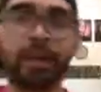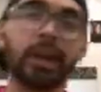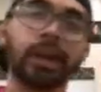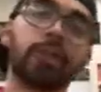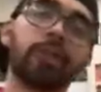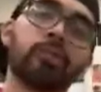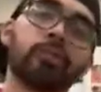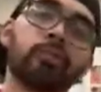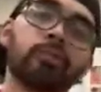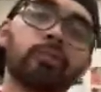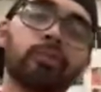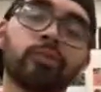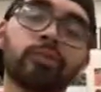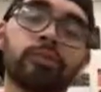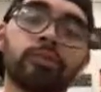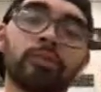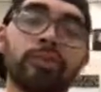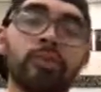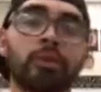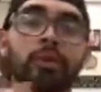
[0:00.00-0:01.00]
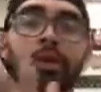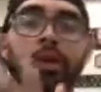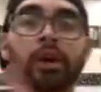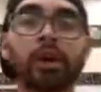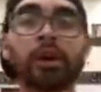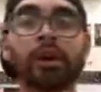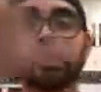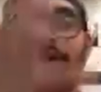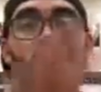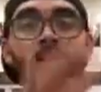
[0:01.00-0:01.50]
behind you. So
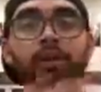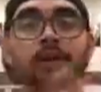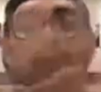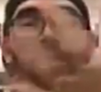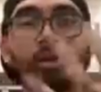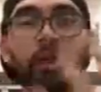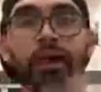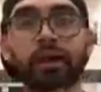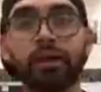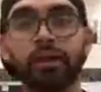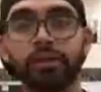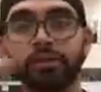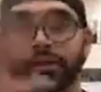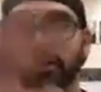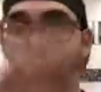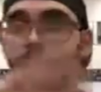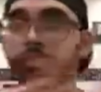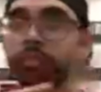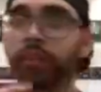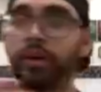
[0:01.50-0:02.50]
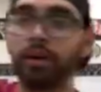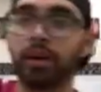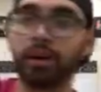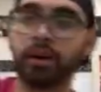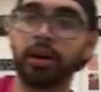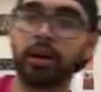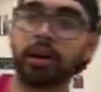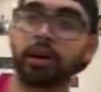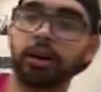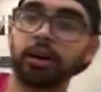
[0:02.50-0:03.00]
the clouds are
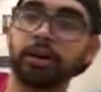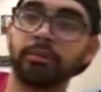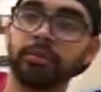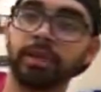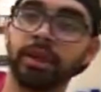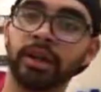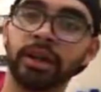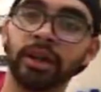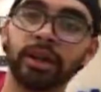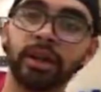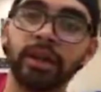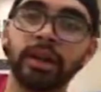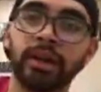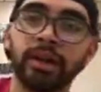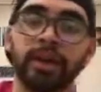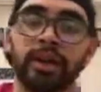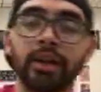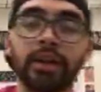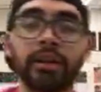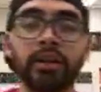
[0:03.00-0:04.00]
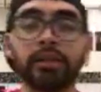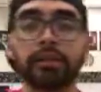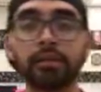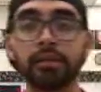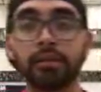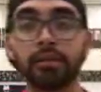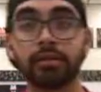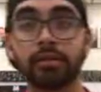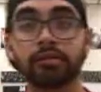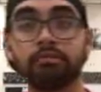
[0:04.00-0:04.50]
far behind
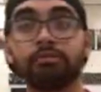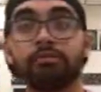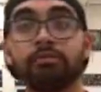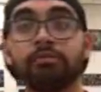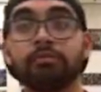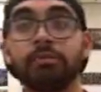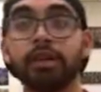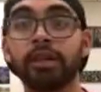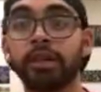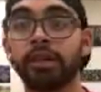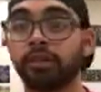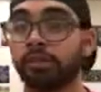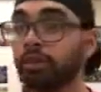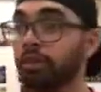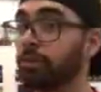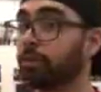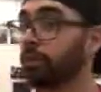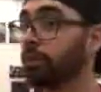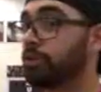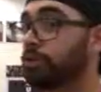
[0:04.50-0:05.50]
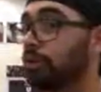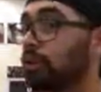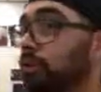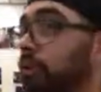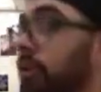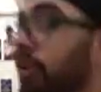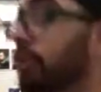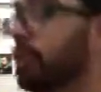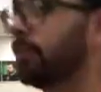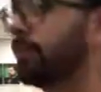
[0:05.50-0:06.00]
me. So you point to
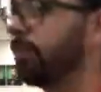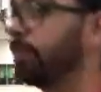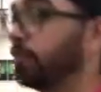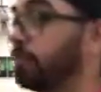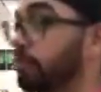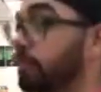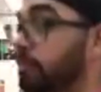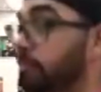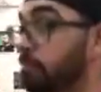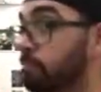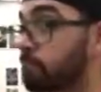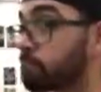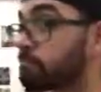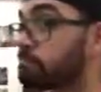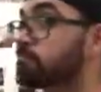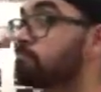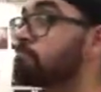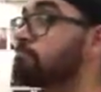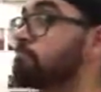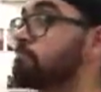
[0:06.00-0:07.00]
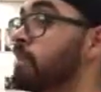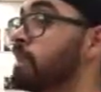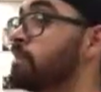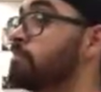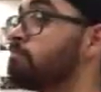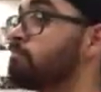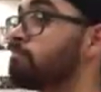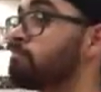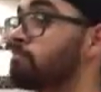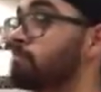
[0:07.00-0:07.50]
yourself.
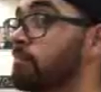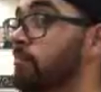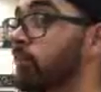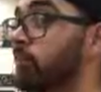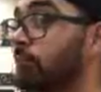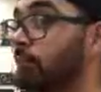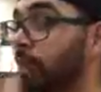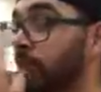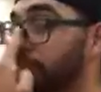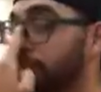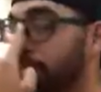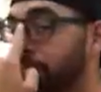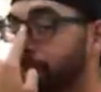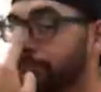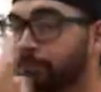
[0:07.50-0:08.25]
Me. For me.